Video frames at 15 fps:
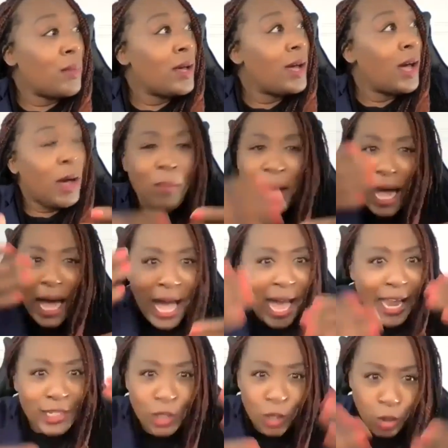
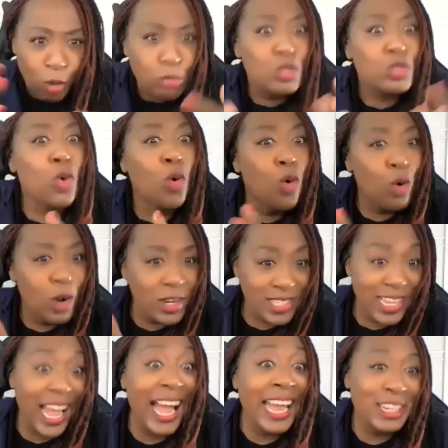behind closed doors
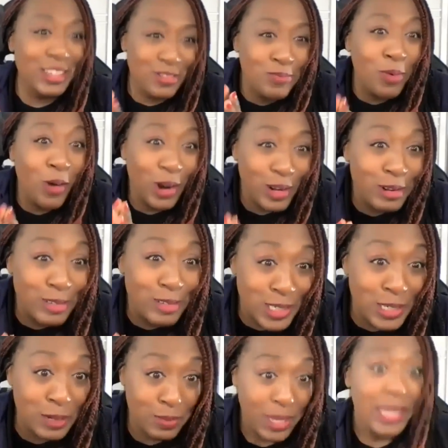kind of
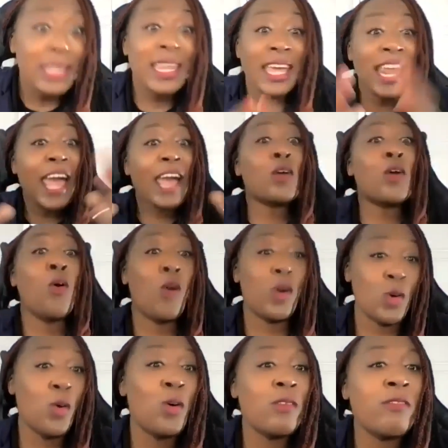partnership that had gone
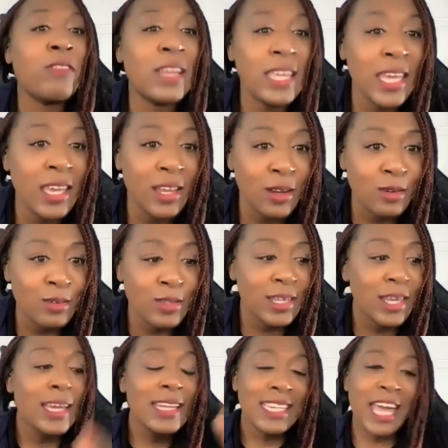on for years.
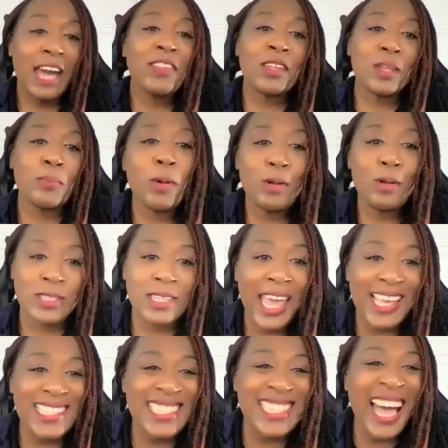Now that the person
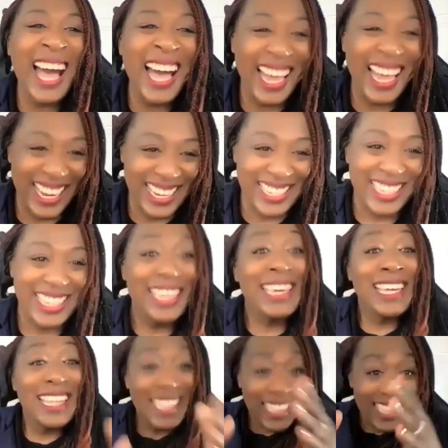has died,
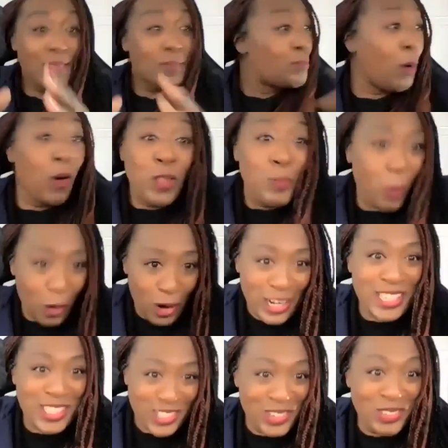both
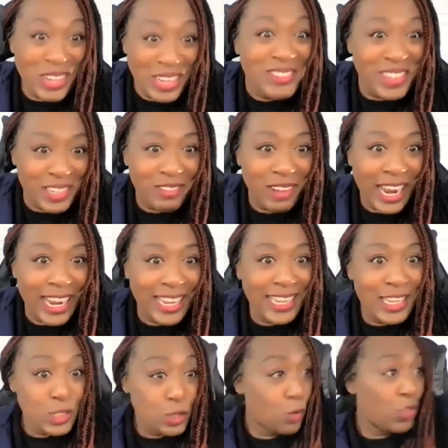parties are grieving, right?
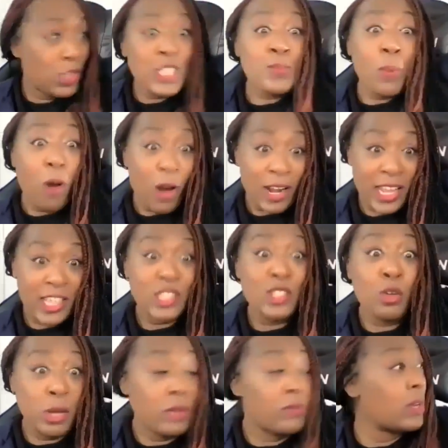So this party is
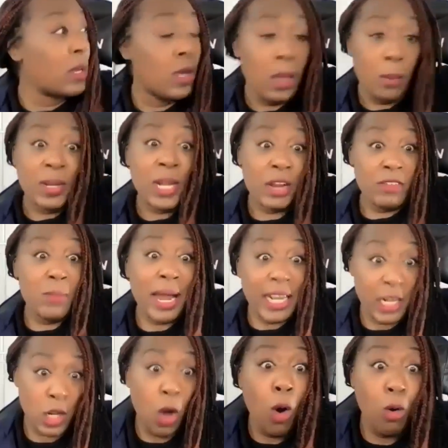grieving, but everybody
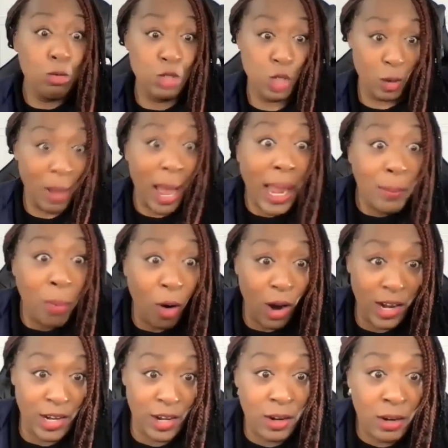knows you're my
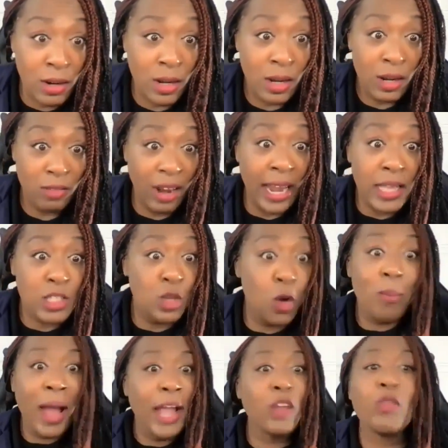partner, right? So
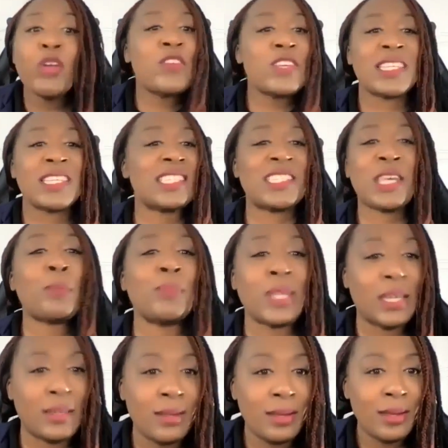my grief is accepted.
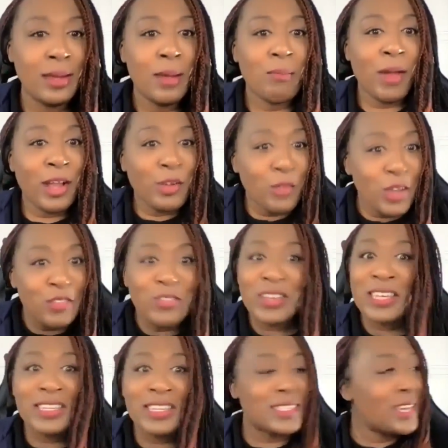My grief
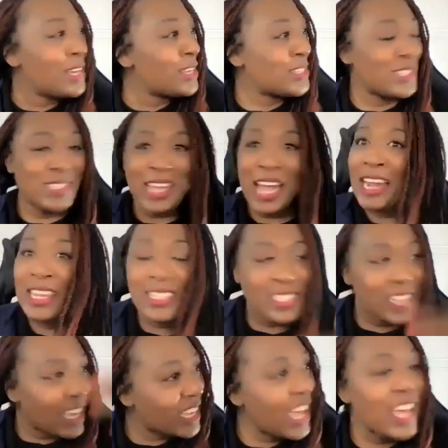is, society is
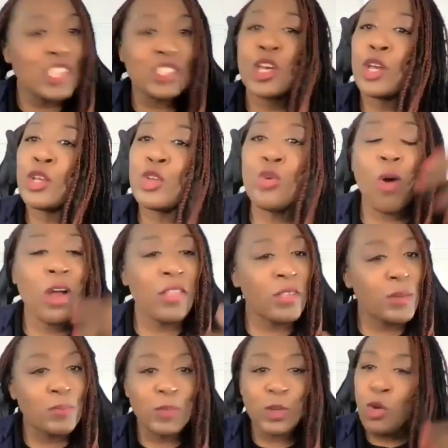like, yes, you are
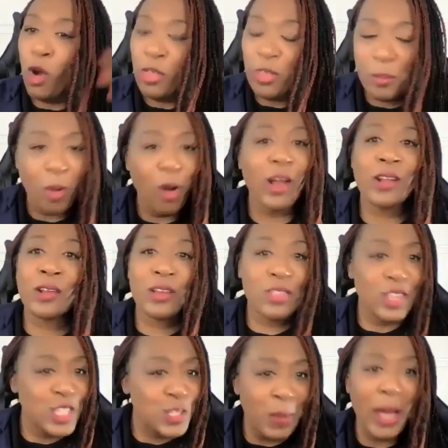the partner,
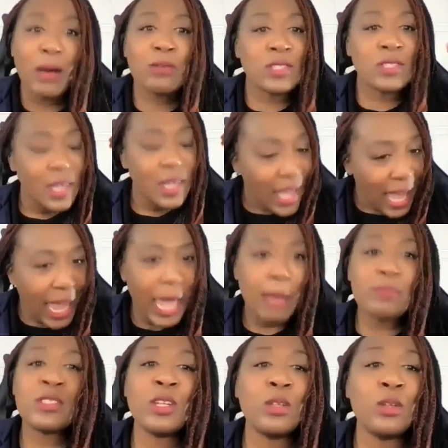the spouse.
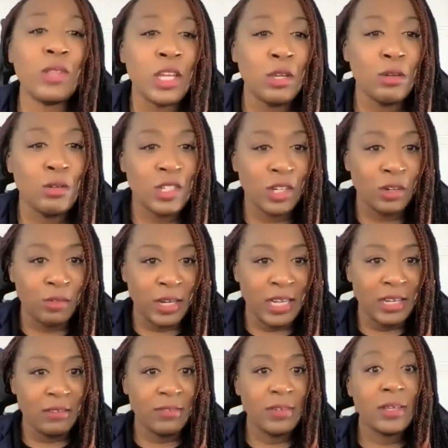Absolutely, you should grieve.
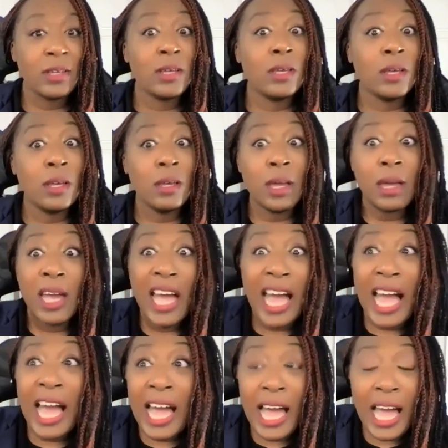
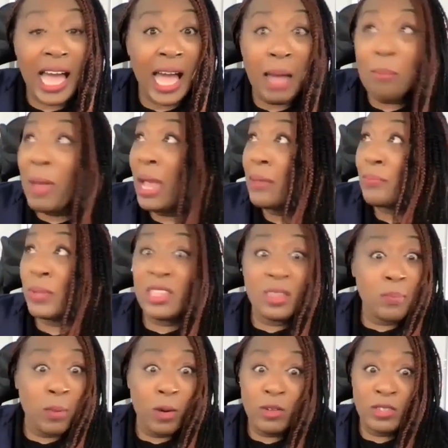I might be the
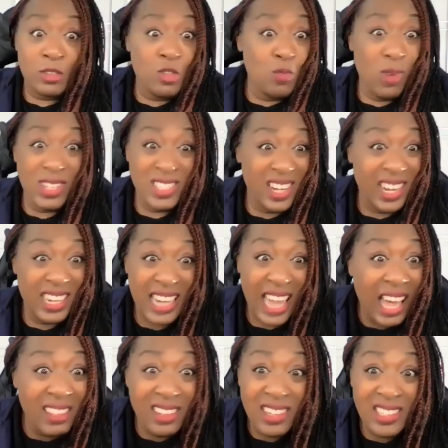person who wasn't
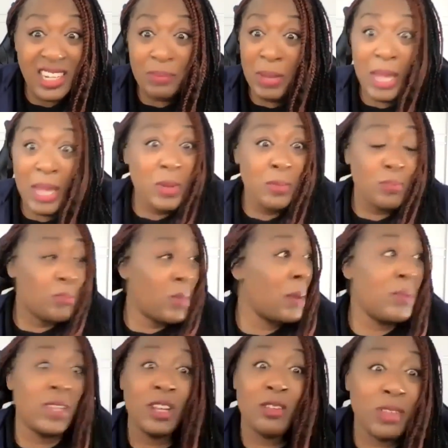acknowledged. Maybe
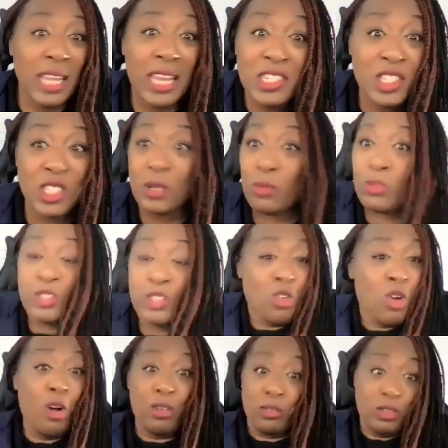the relationship was
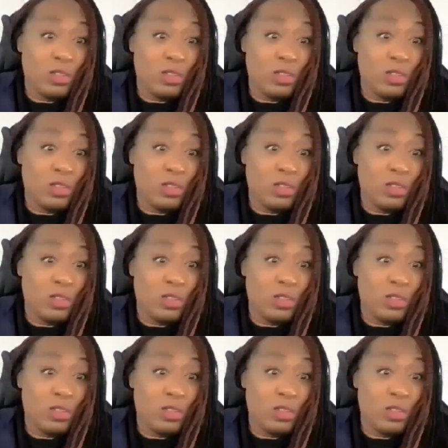wrong.